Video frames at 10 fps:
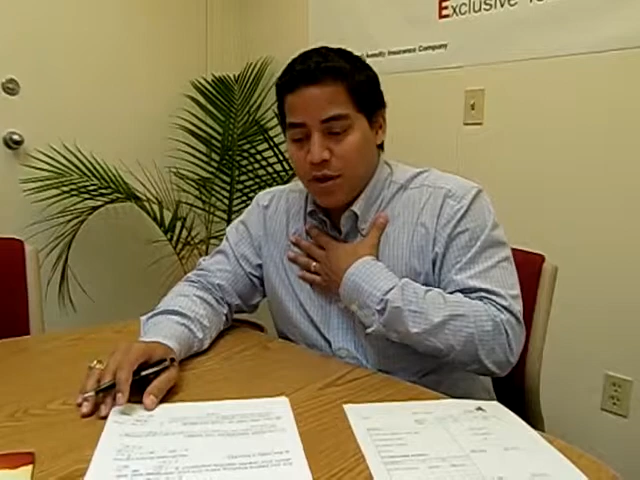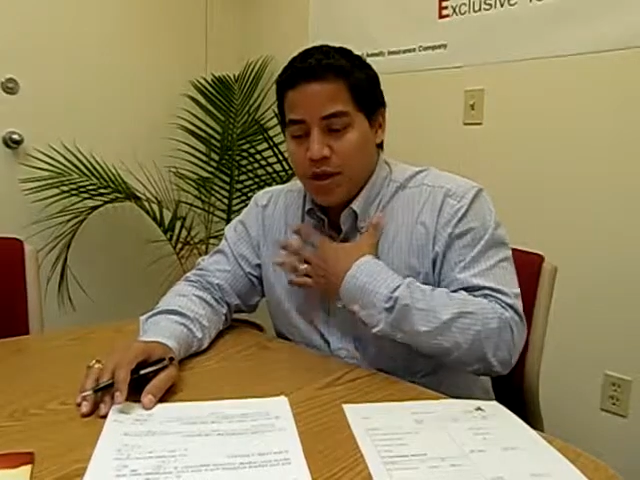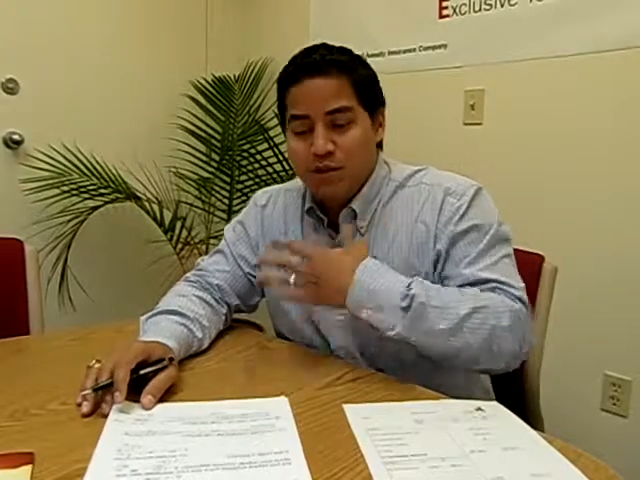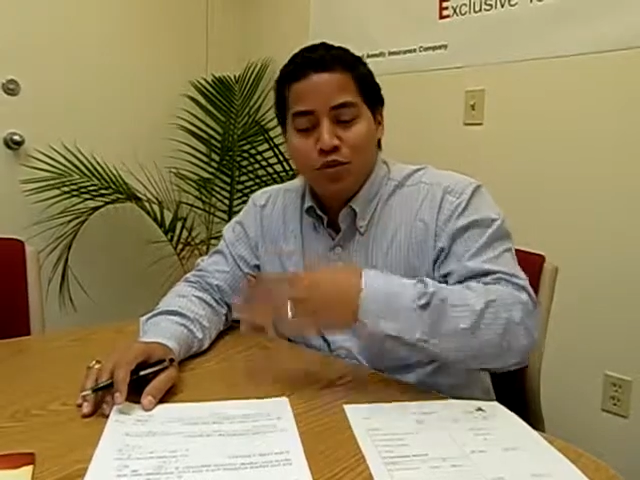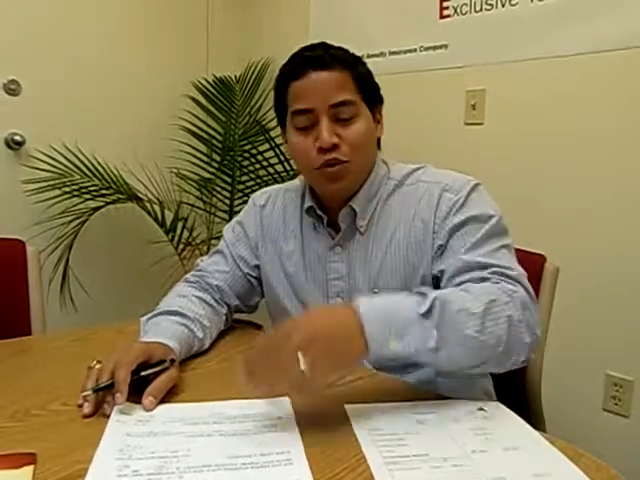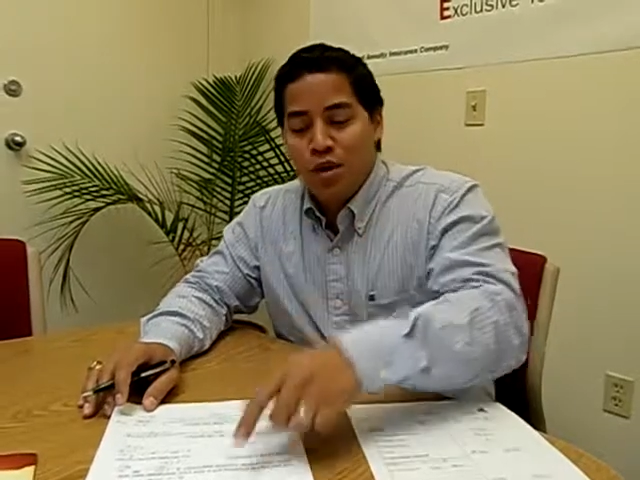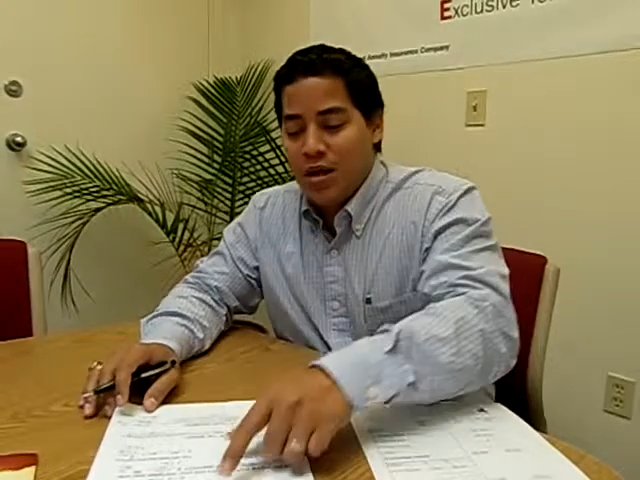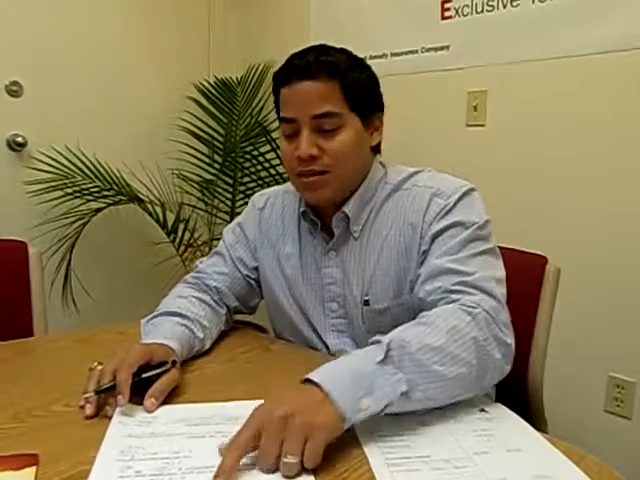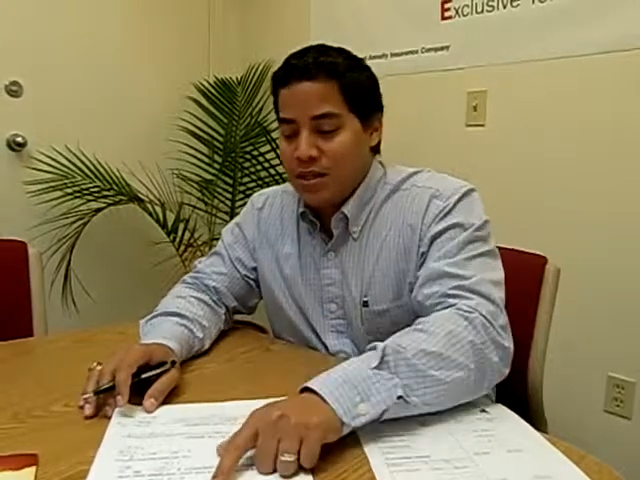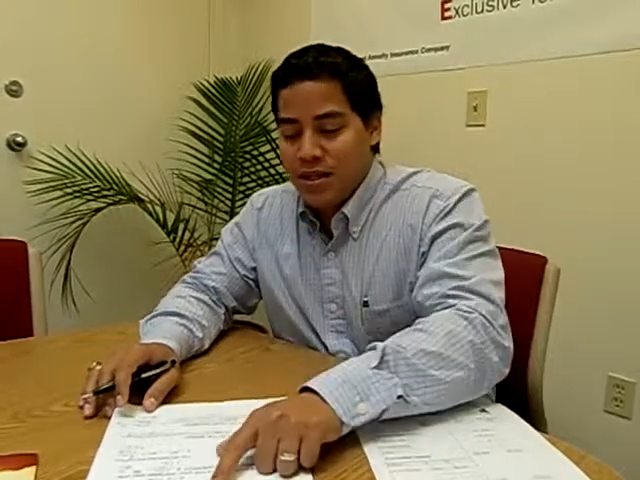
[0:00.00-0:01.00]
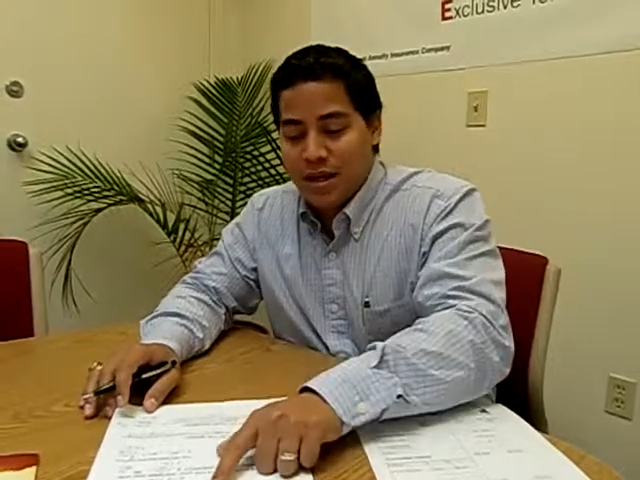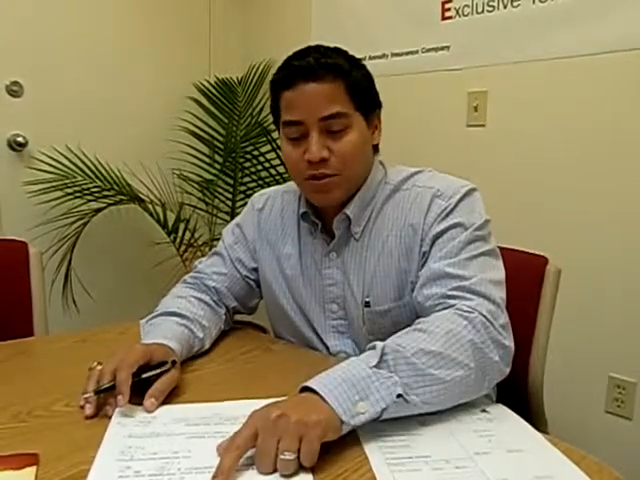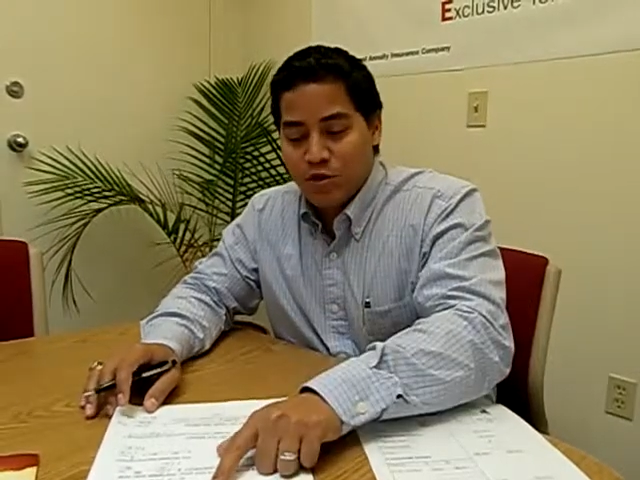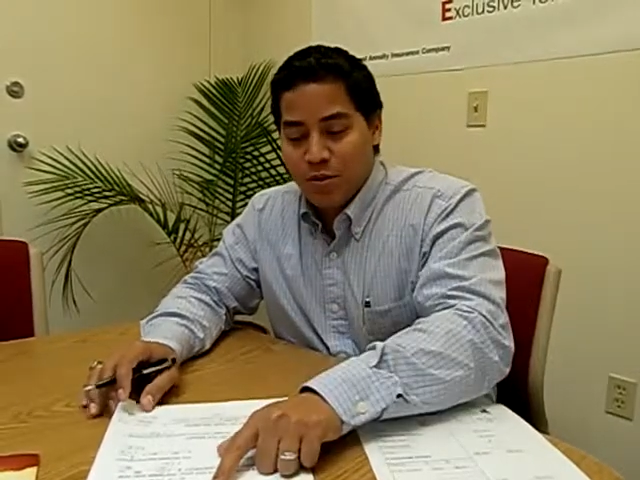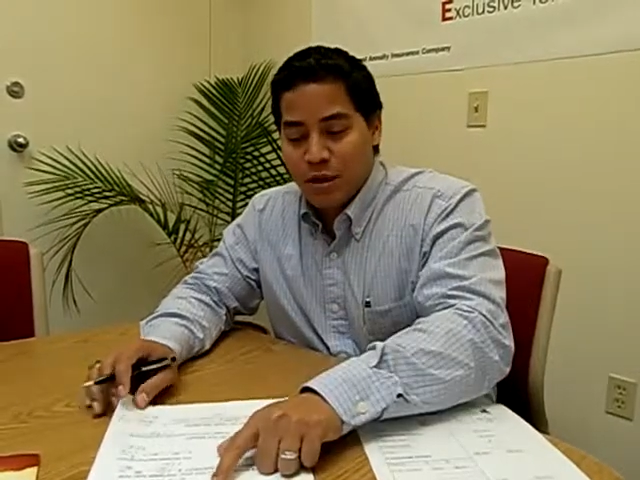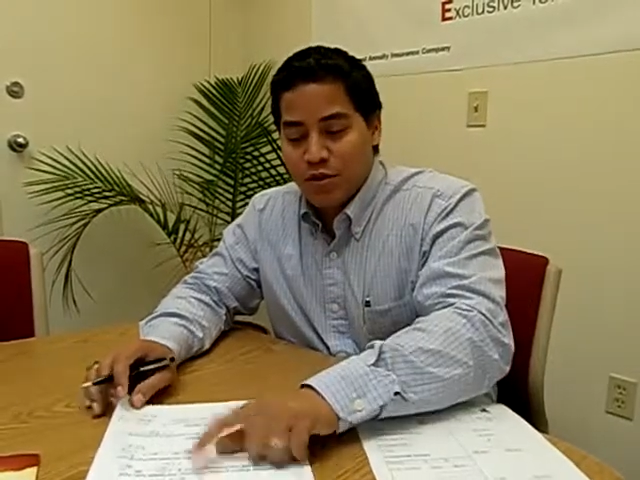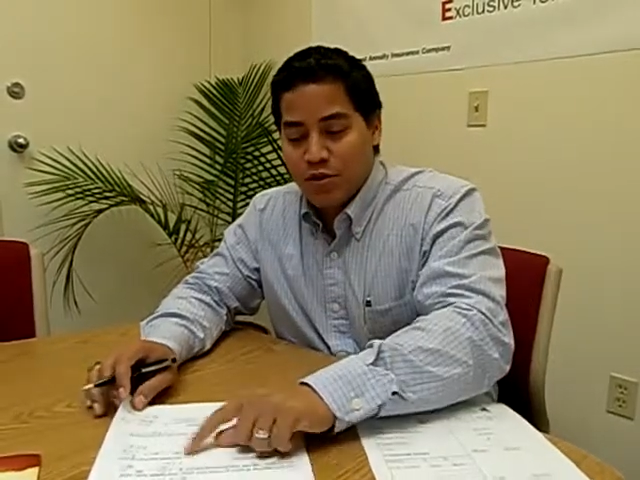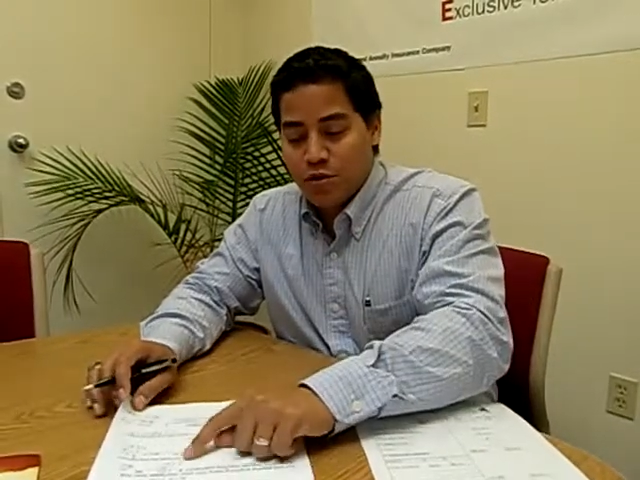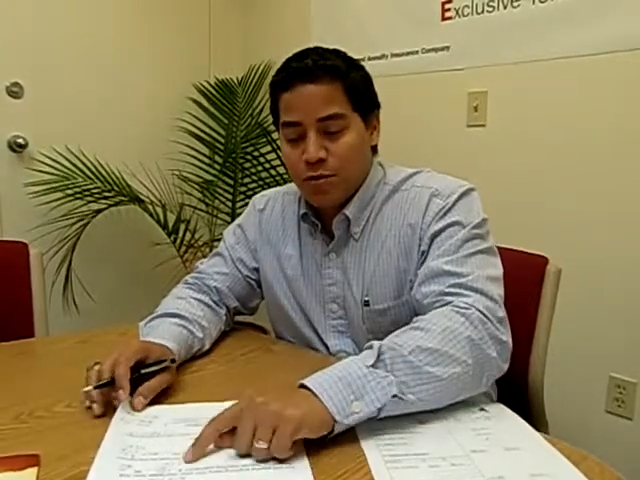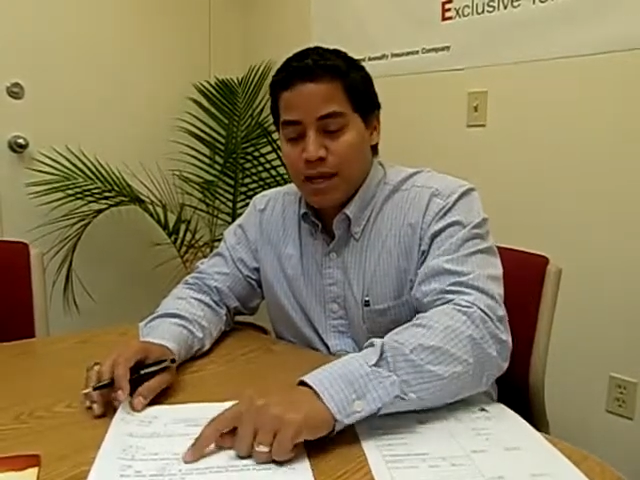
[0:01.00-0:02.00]
is do not send that extra money
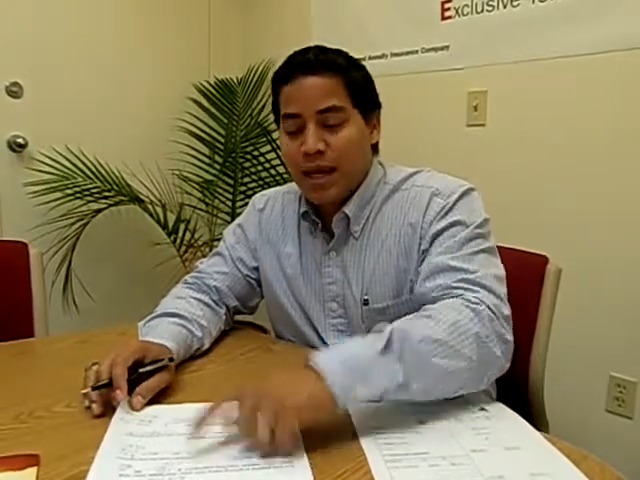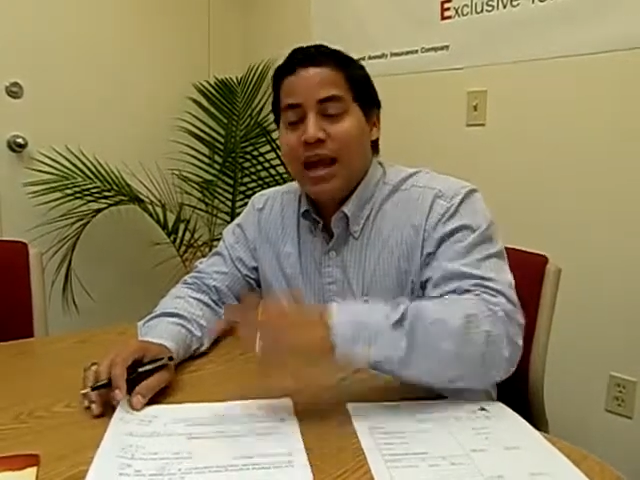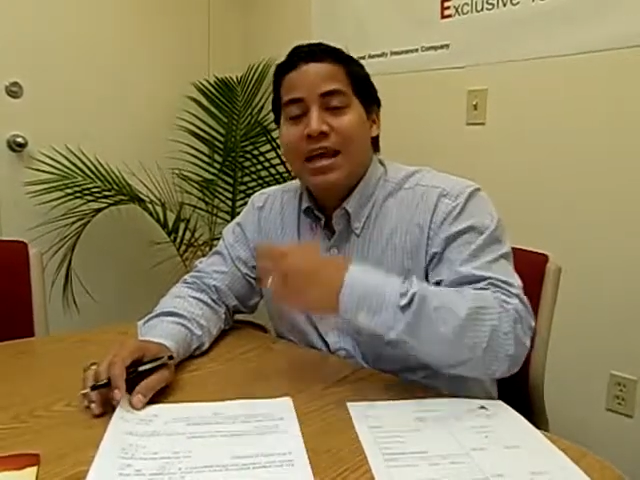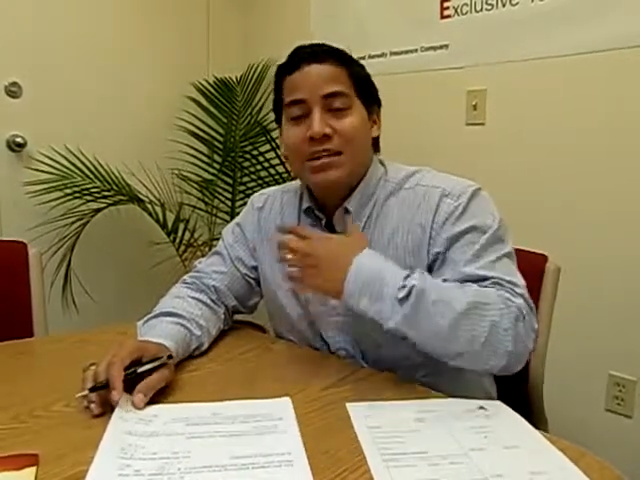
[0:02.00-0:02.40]
towards the bank.